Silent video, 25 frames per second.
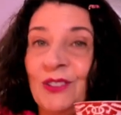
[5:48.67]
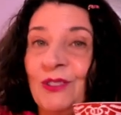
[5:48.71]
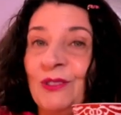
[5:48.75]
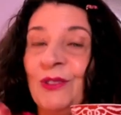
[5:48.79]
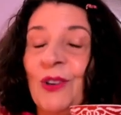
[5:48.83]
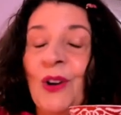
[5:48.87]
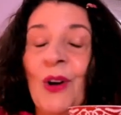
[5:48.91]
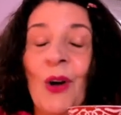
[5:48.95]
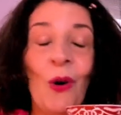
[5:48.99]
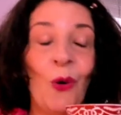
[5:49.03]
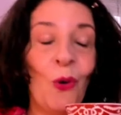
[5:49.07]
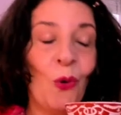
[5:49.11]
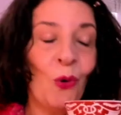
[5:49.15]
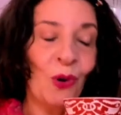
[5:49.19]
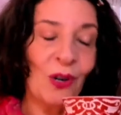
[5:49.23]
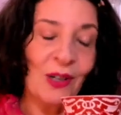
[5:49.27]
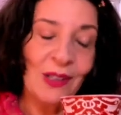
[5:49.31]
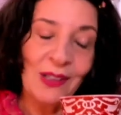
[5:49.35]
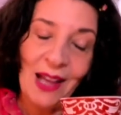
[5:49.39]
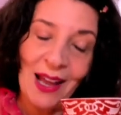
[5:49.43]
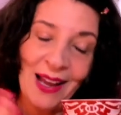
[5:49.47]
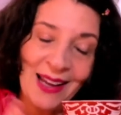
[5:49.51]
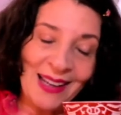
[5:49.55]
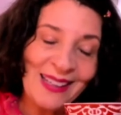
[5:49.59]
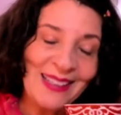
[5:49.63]
you or
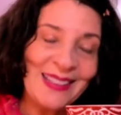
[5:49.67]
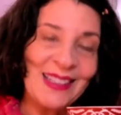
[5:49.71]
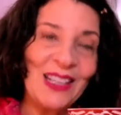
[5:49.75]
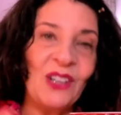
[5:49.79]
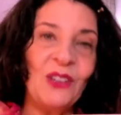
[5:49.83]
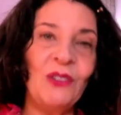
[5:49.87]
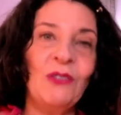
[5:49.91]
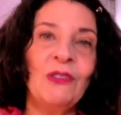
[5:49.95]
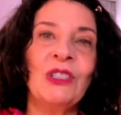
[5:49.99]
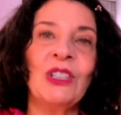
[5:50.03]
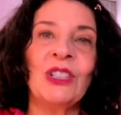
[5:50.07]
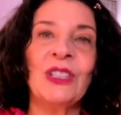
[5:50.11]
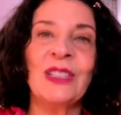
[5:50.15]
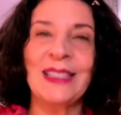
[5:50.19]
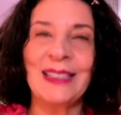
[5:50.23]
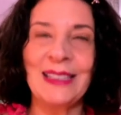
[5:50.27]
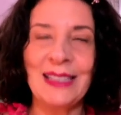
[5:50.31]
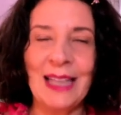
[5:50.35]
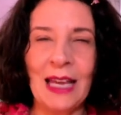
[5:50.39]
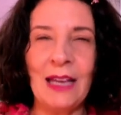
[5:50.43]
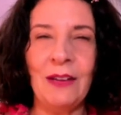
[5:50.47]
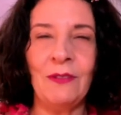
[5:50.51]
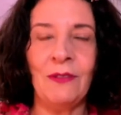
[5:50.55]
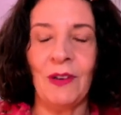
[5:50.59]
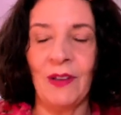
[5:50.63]
lying there, you just
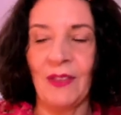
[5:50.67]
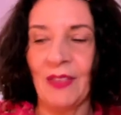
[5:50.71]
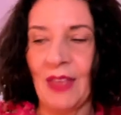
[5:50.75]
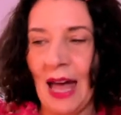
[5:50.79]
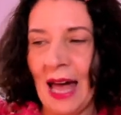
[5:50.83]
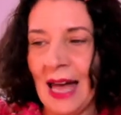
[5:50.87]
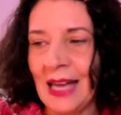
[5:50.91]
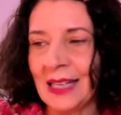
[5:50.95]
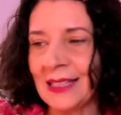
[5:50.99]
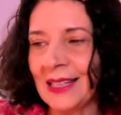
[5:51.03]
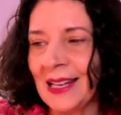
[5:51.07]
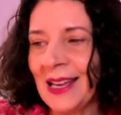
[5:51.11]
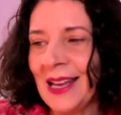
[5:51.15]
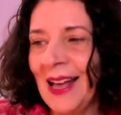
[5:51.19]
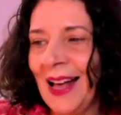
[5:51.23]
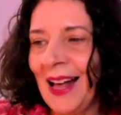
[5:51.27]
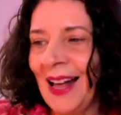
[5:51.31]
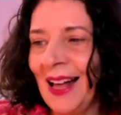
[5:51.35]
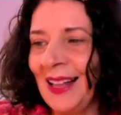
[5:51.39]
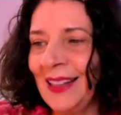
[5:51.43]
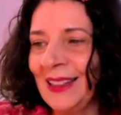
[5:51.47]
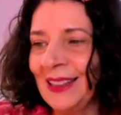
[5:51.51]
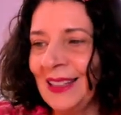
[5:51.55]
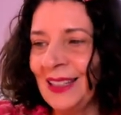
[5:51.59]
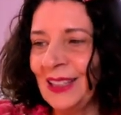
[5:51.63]
savor that
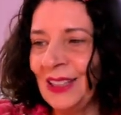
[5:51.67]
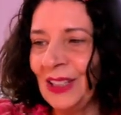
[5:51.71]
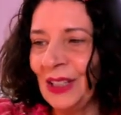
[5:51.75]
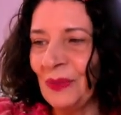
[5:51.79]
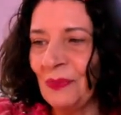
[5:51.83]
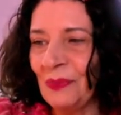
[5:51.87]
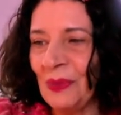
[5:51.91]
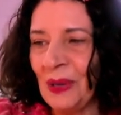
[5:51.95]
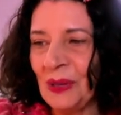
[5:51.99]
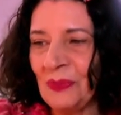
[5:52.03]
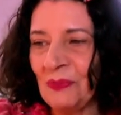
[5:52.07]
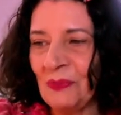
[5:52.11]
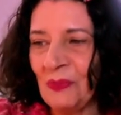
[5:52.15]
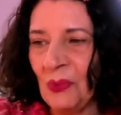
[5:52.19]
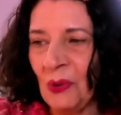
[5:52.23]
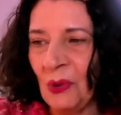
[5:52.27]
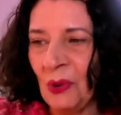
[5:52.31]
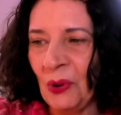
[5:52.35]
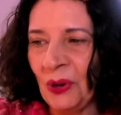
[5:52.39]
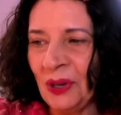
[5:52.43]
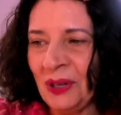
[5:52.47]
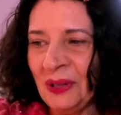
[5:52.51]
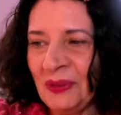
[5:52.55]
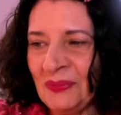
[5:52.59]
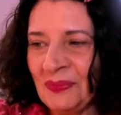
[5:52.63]
a little bit
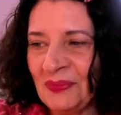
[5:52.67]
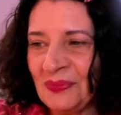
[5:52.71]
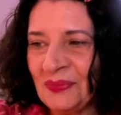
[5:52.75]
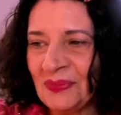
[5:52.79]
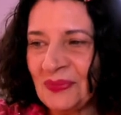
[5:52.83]
more.